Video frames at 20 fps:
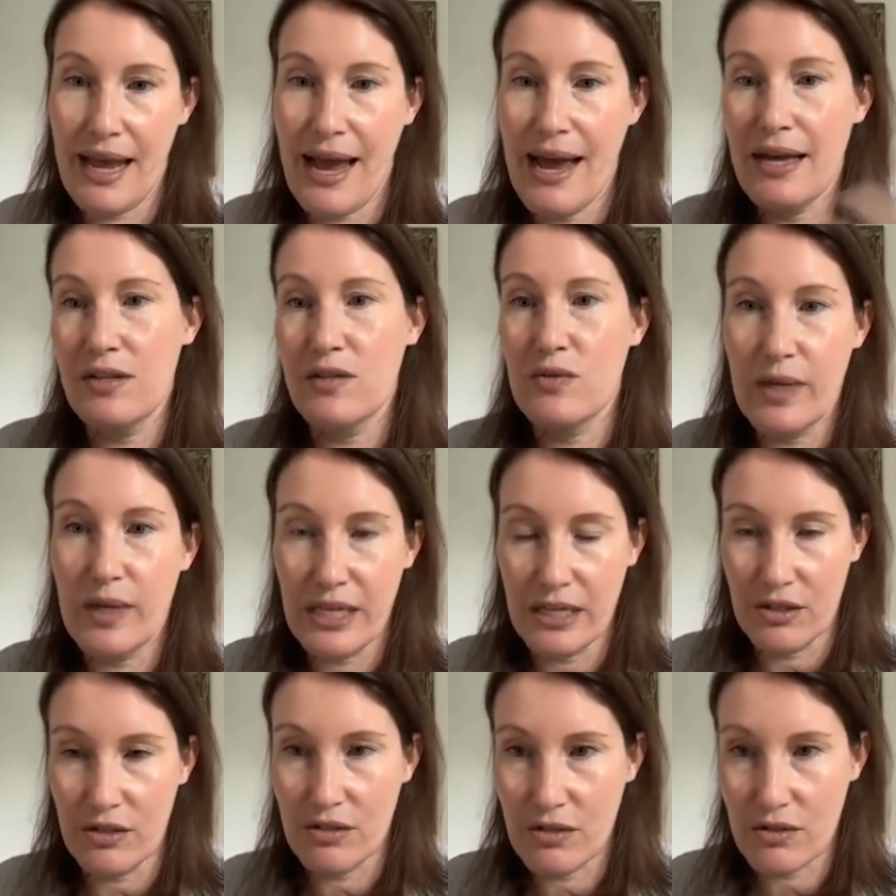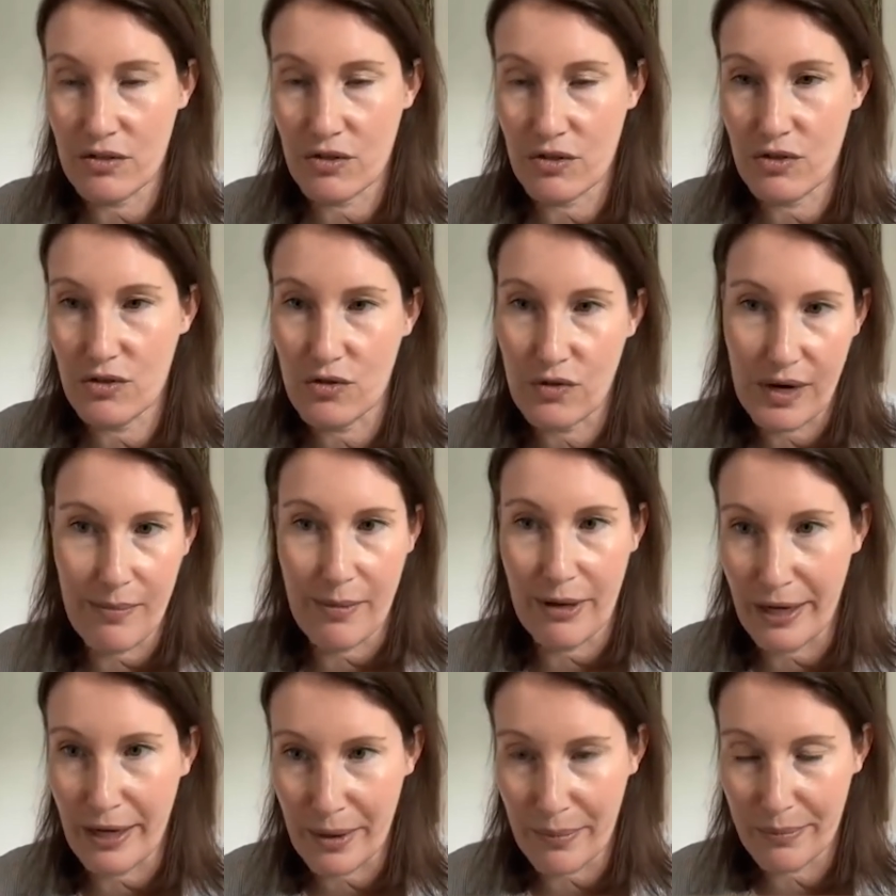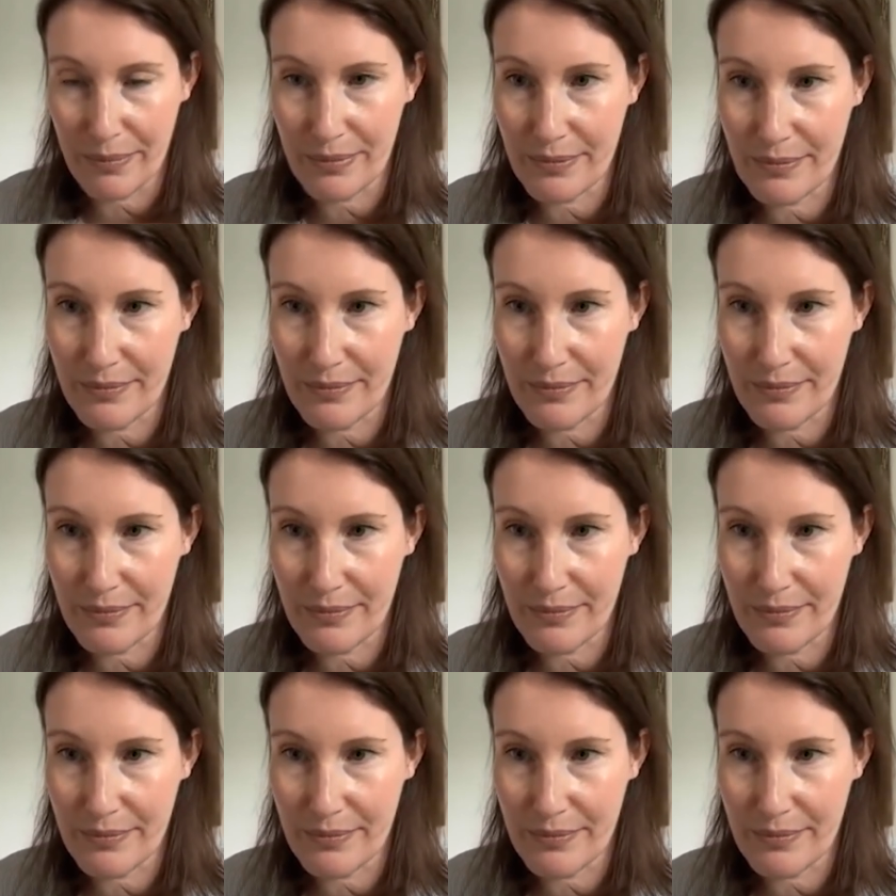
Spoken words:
as we can dream it up.